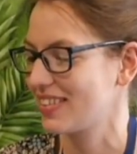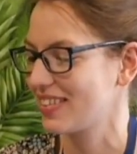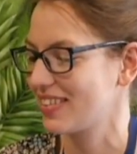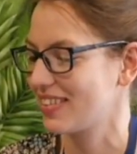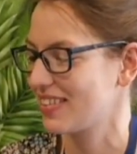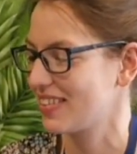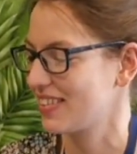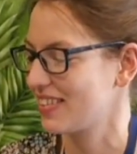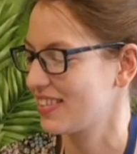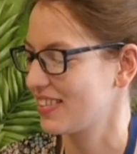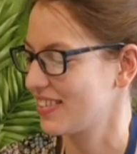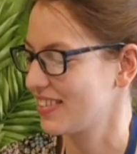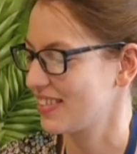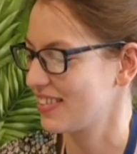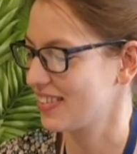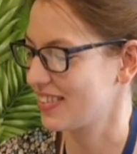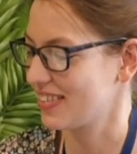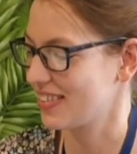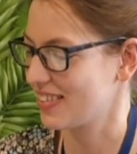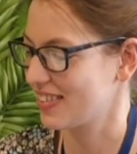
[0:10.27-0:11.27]

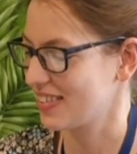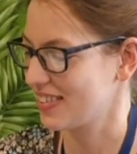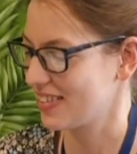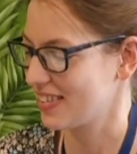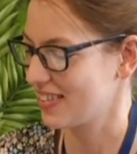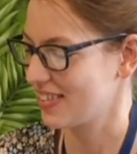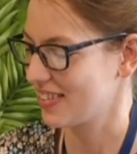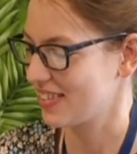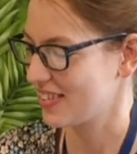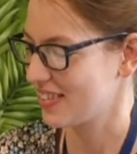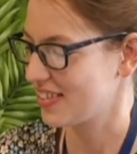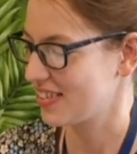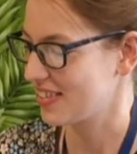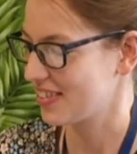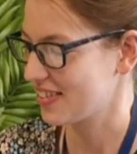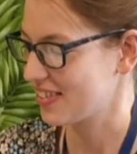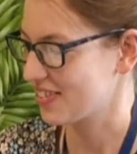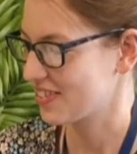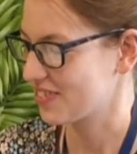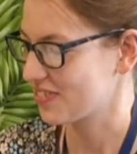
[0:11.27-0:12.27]

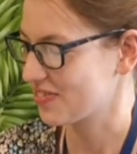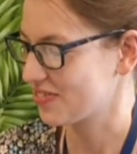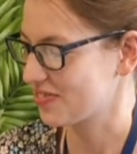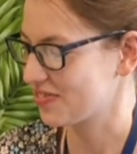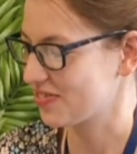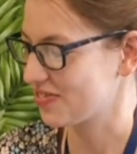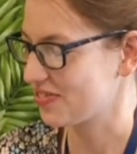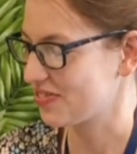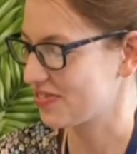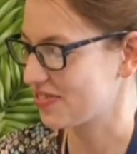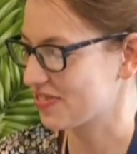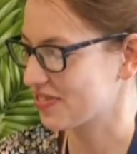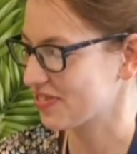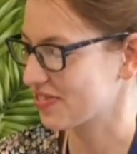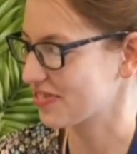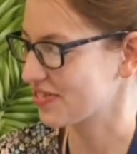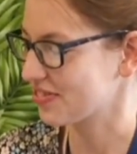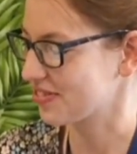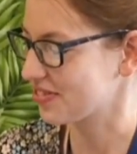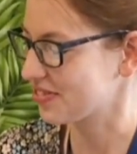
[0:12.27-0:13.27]
Nobody speaks.